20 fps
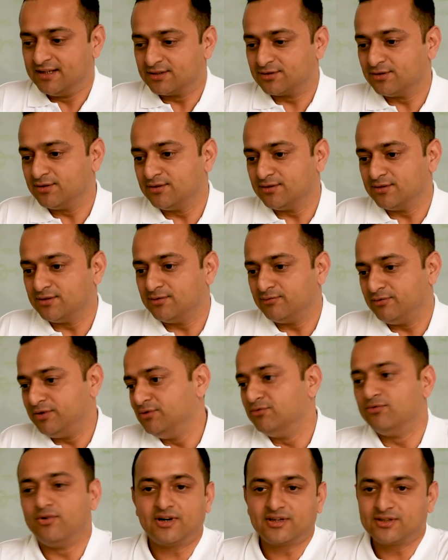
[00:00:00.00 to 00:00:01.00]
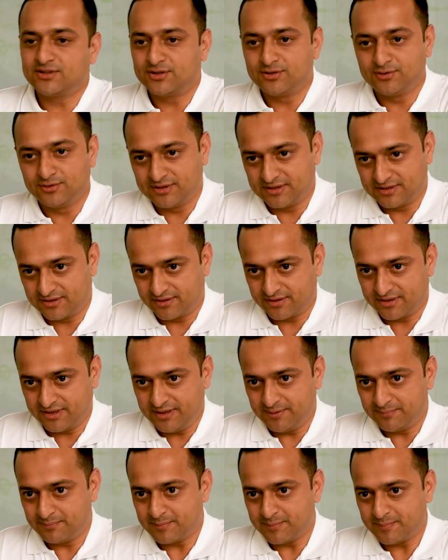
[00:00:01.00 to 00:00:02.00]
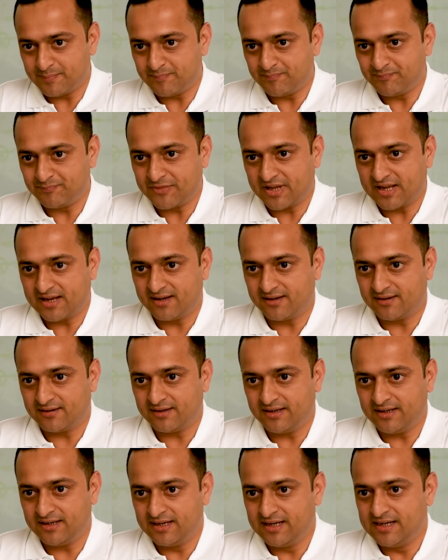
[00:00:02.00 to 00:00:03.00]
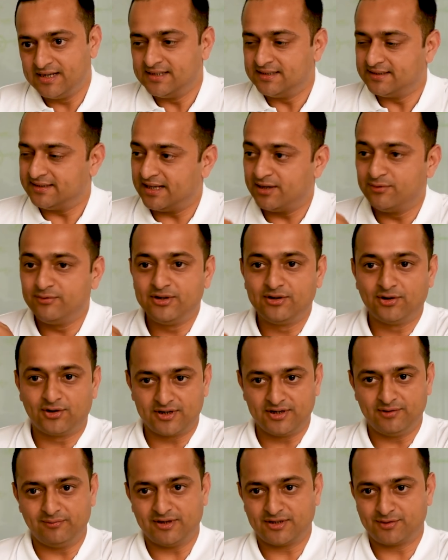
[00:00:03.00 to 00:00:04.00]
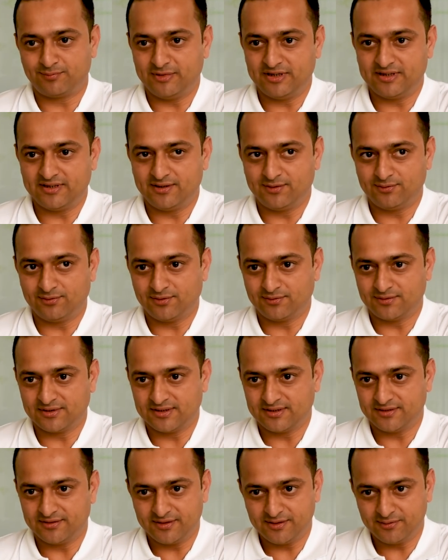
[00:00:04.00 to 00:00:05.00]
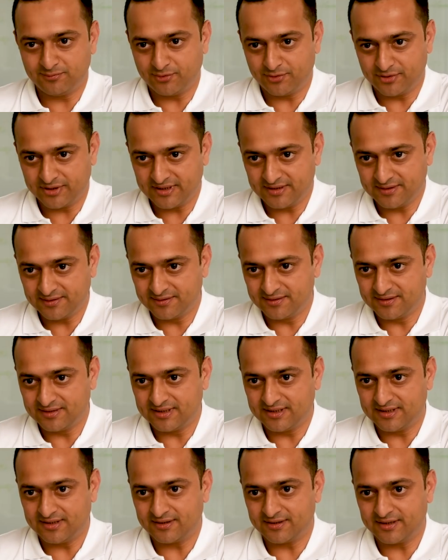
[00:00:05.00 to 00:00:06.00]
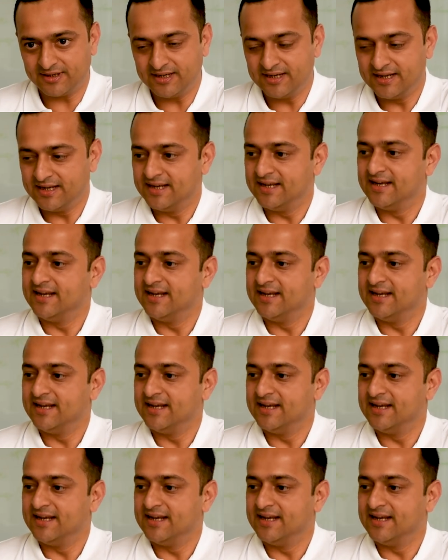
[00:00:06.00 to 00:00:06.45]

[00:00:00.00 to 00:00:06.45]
So we walked through the journey, right? Then we got investment in 2013-14, right?